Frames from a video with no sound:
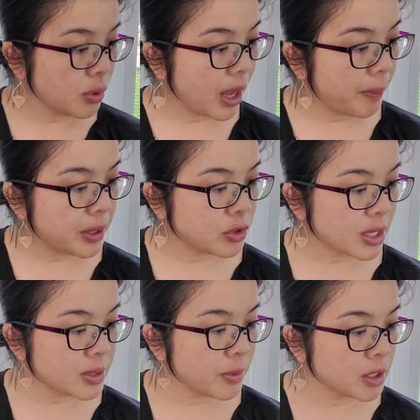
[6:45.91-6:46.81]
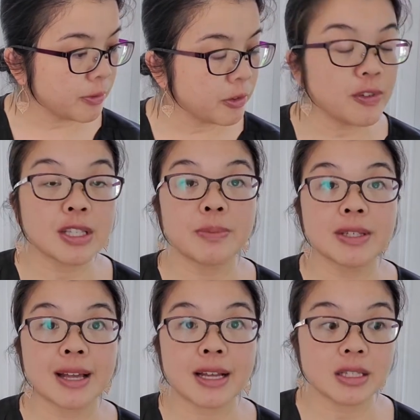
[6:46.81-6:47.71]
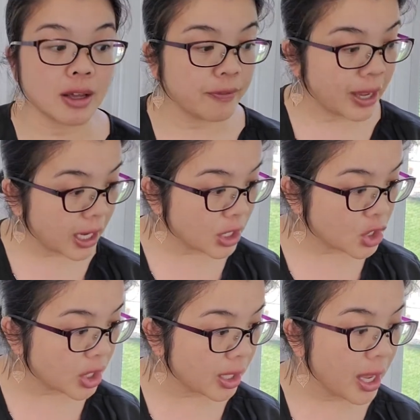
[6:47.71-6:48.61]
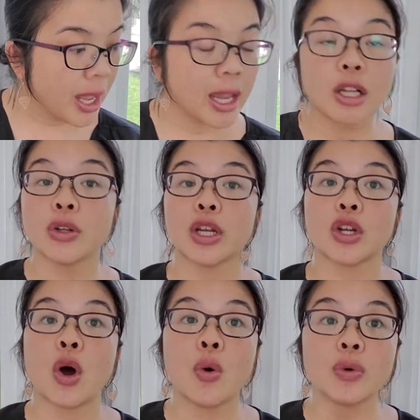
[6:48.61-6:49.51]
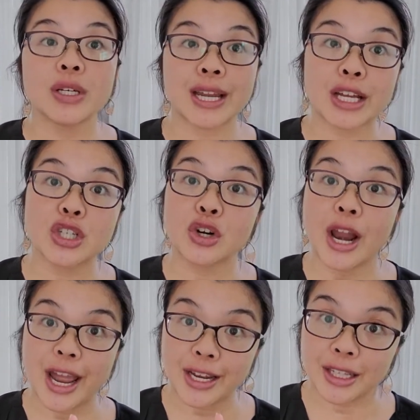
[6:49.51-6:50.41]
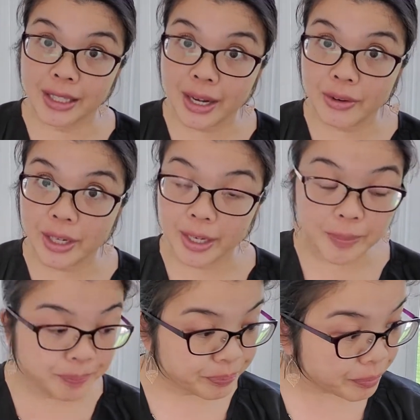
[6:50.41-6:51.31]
help address multiple visible signs of aging, including tone, texture, and clarity.